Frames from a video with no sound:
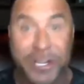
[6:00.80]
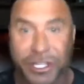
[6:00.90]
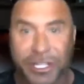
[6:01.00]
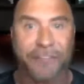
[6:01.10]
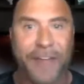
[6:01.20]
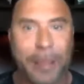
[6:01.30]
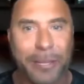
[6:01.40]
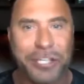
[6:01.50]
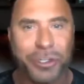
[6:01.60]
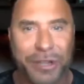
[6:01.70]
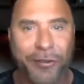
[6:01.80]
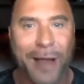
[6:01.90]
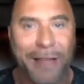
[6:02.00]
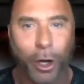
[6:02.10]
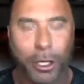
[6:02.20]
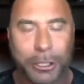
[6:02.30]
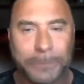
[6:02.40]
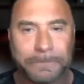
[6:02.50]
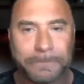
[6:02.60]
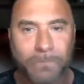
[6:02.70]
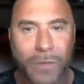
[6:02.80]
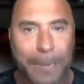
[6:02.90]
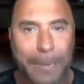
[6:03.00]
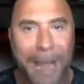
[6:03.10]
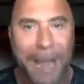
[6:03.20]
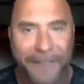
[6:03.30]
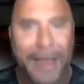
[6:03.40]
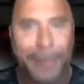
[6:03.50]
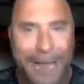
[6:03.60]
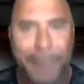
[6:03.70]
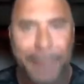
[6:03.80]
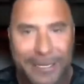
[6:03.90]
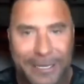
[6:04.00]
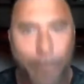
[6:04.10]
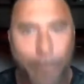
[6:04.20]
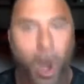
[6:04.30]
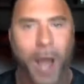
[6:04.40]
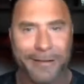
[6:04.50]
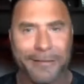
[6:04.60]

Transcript: that family tree forever. And in my family, I'm the damn one.